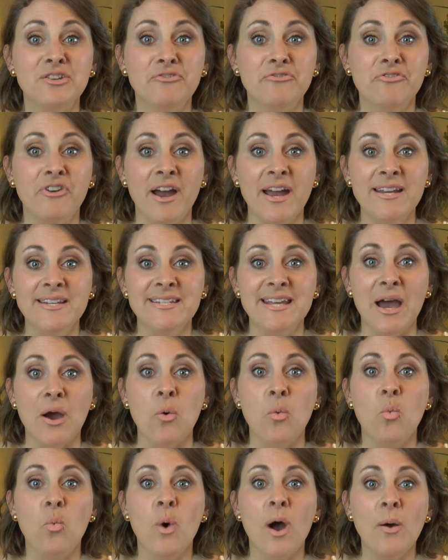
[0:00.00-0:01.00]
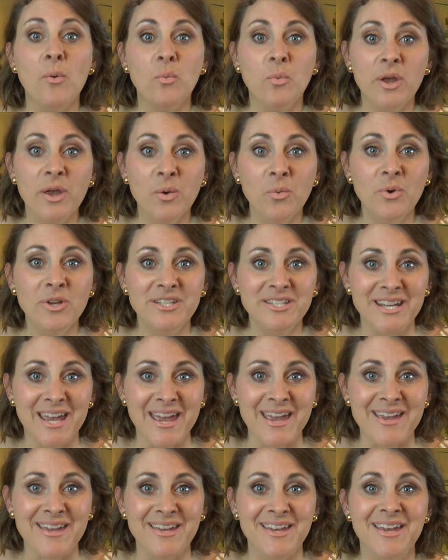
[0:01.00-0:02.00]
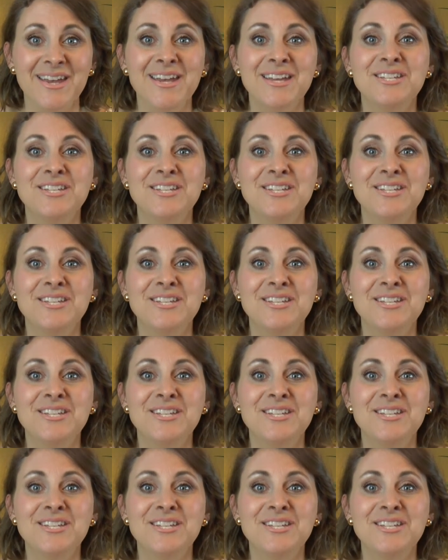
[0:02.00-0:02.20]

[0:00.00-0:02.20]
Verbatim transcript: find out what it would take